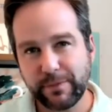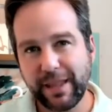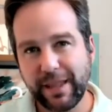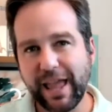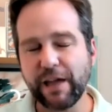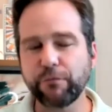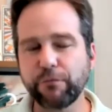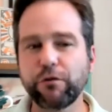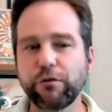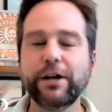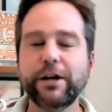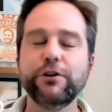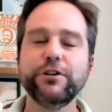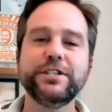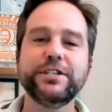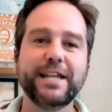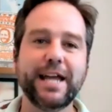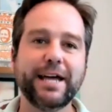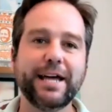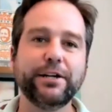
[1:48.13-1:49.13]
And writers
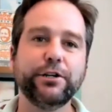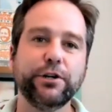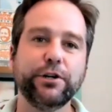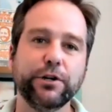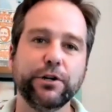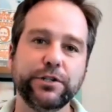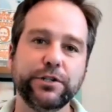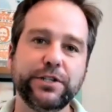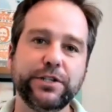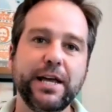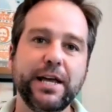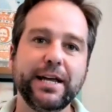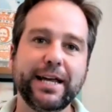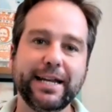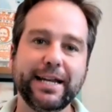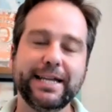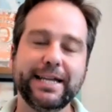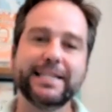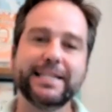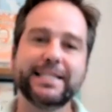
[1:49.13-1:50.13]
and editors get
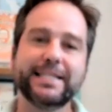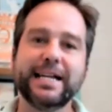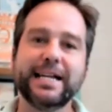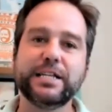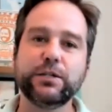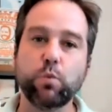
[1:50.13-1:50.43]
insights